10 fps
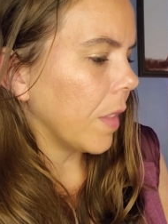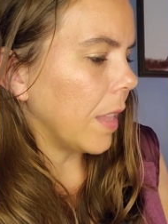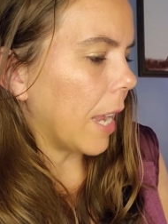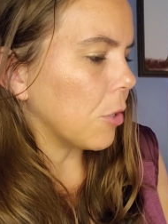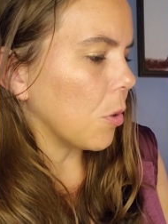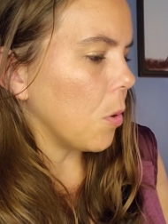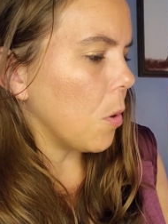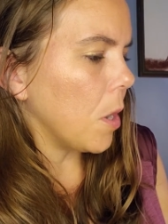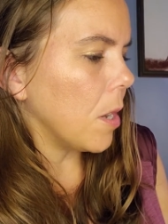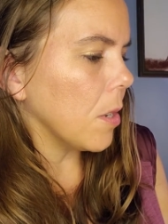Natural
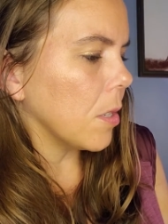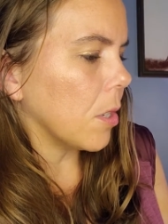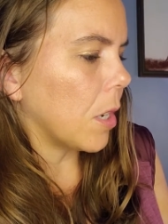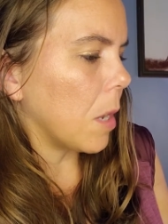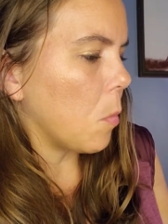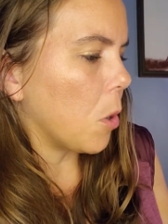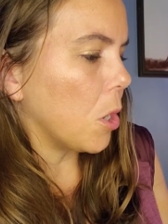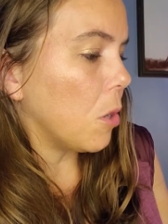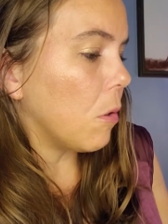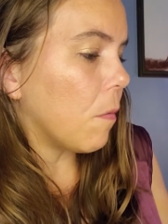oils, looking more
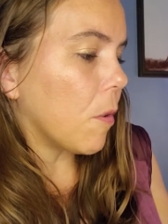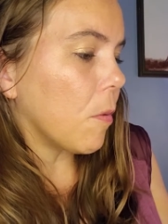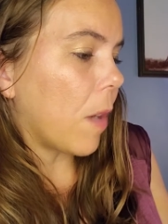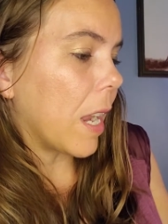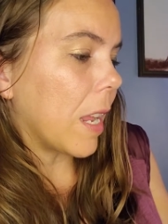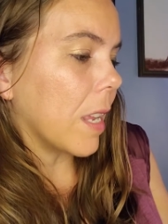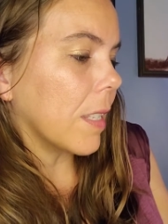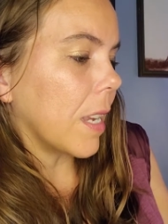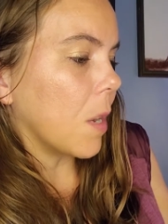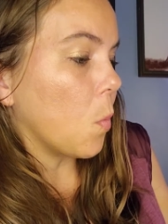youthful,
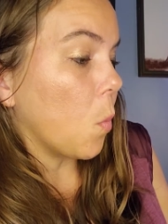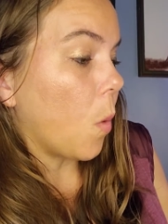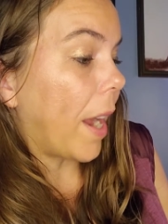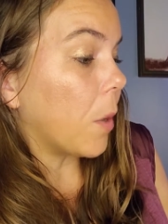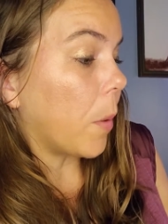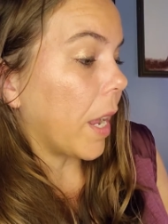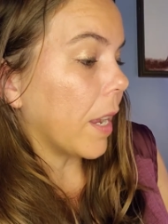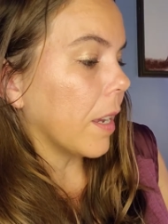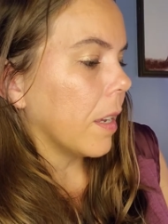radiant, and wide awake.